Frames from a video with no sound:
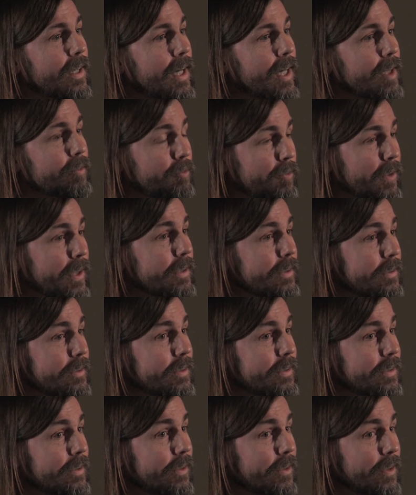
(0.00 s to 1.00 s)
I
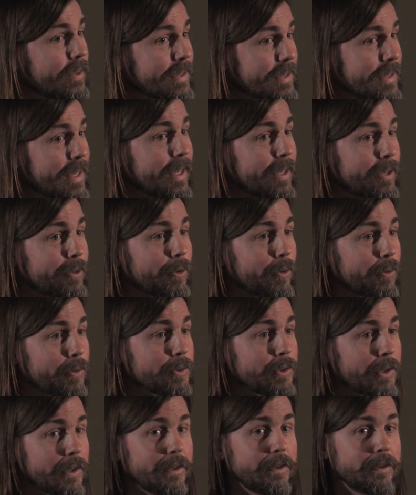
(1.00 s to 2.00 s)
find the
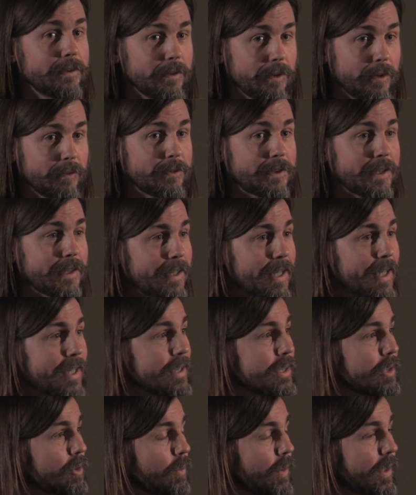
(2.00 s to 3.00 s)
technology of
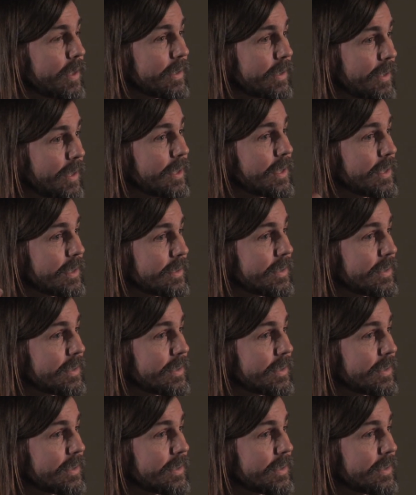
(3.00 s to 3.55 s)
today quite kind of